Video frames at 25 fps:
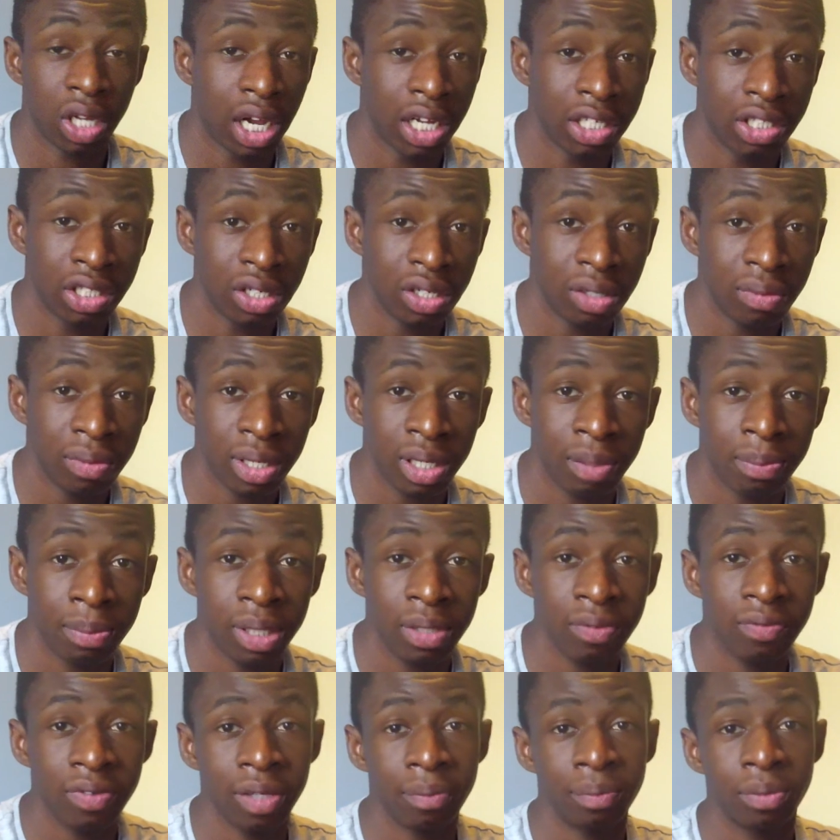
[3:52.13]
I don't know where I'd be
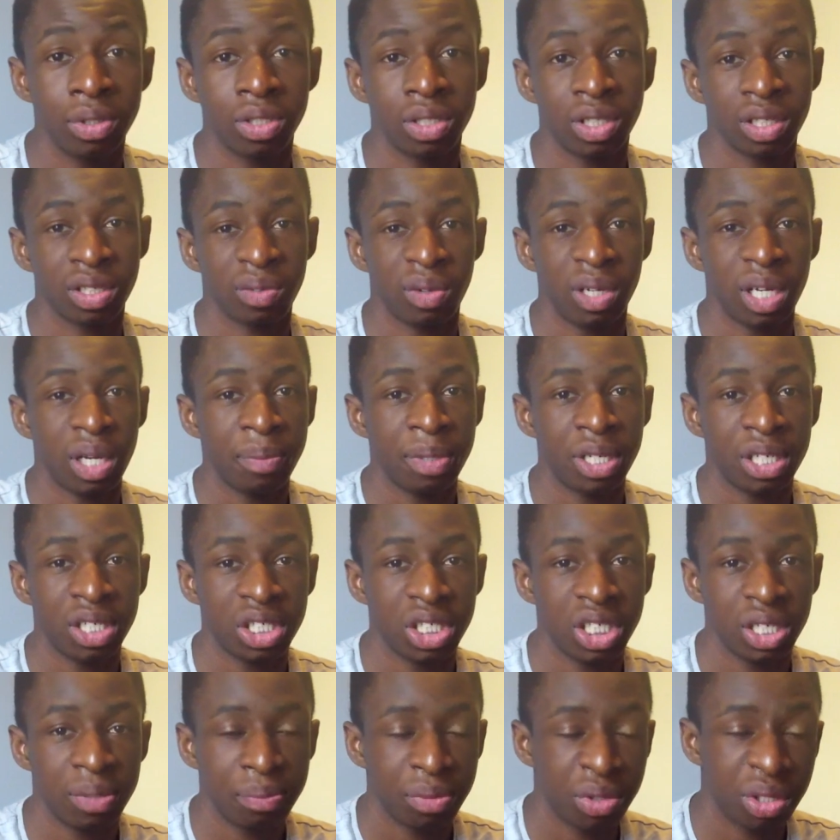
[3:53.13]
without music. When I'm in a
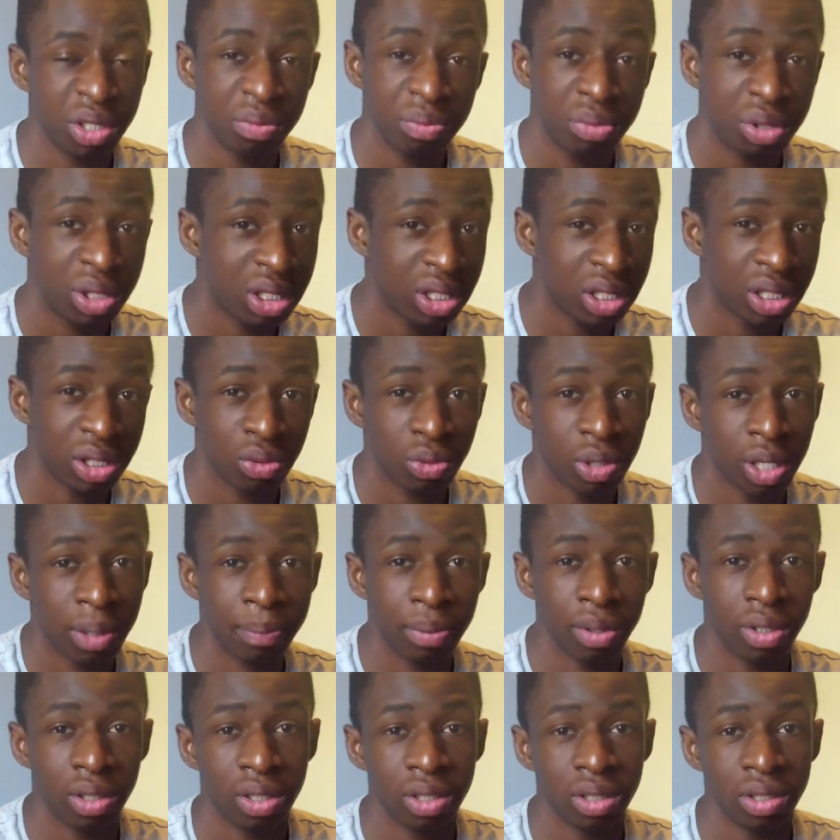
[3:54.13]
shit mood, music is what I
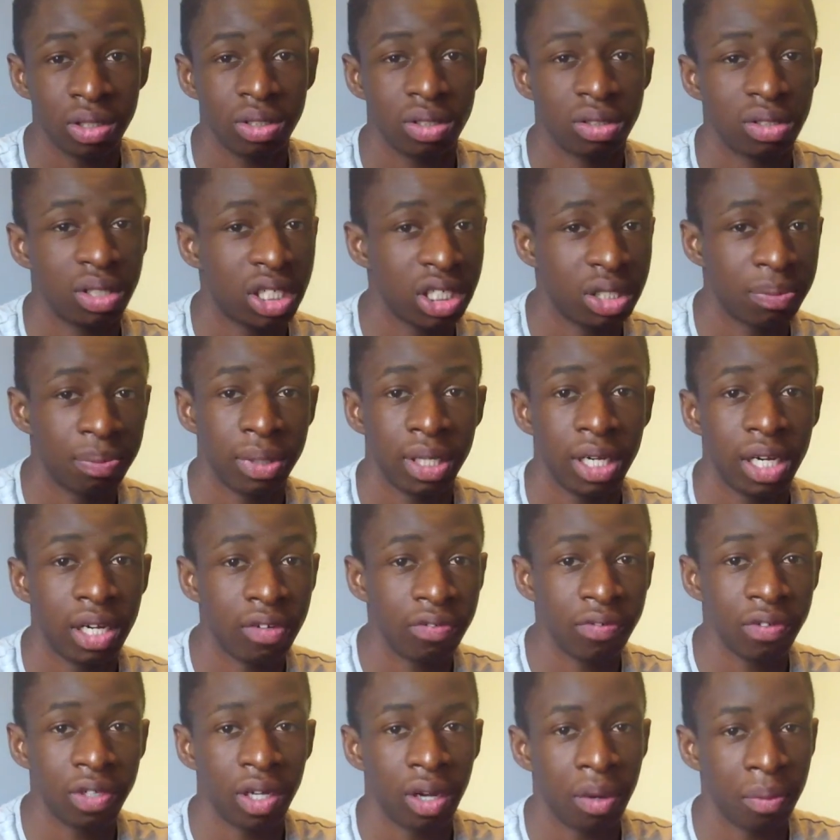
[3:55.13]
put on, gets me out
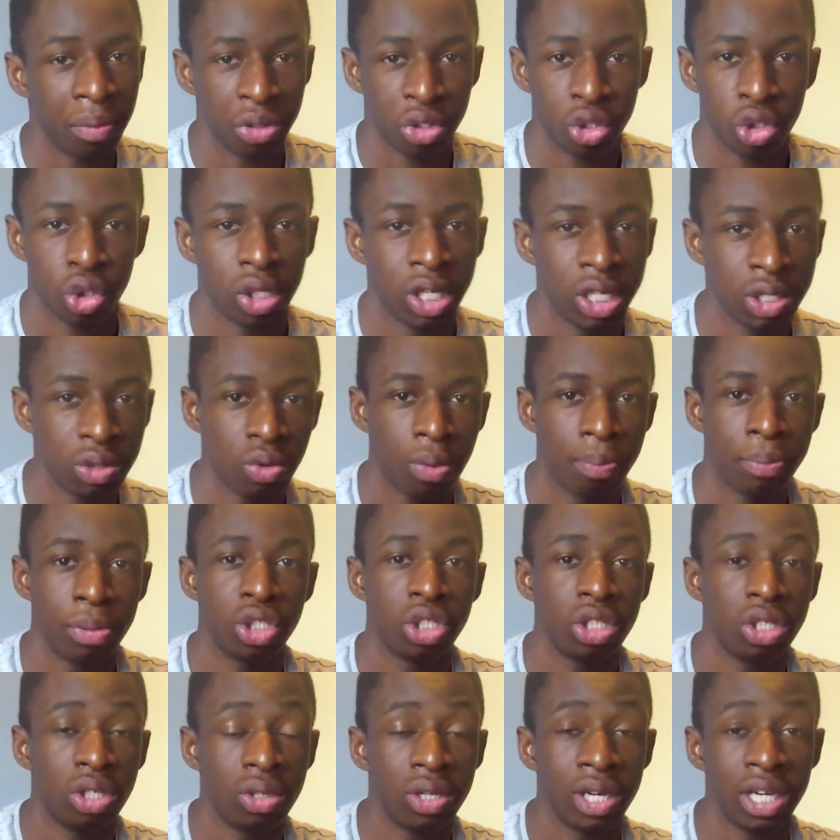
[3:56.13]
of it. I'm sure that's what
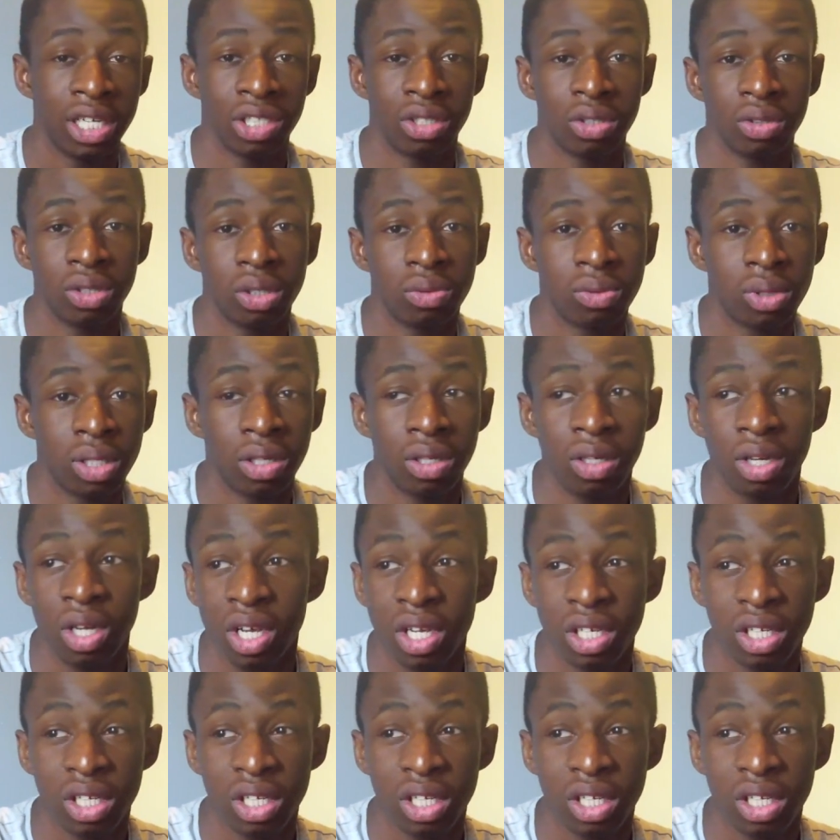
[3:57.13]
most of you guys do as well.